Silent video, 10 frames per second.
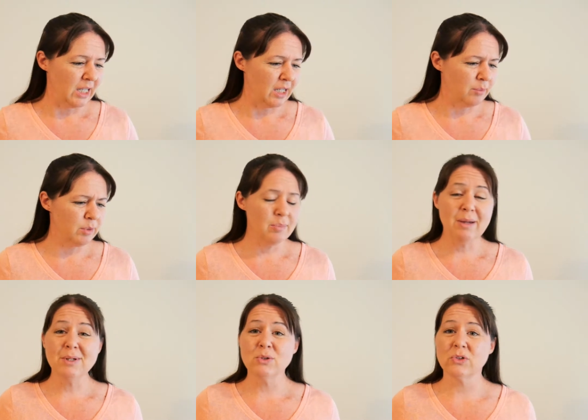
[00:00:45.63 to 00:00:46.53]
Um, but
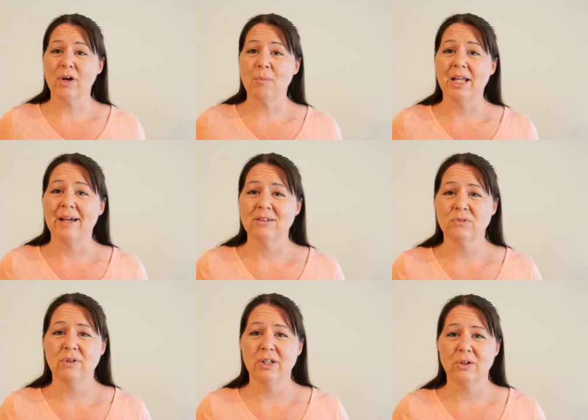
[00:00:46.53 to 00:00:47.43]
maybe you saw my
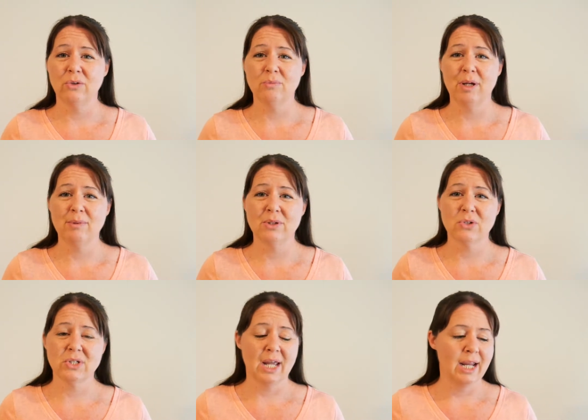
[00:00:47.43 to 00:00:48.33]
last video and maybe you're
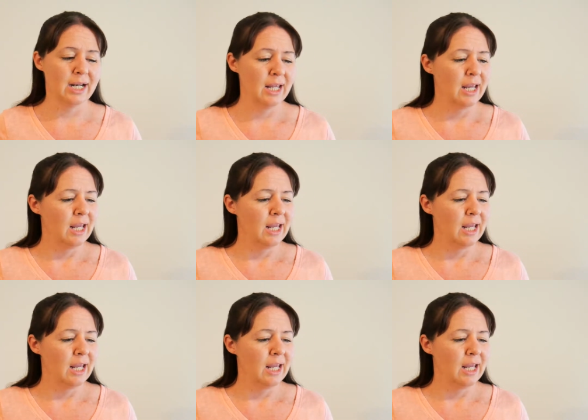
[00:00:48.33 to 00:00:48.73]
saying,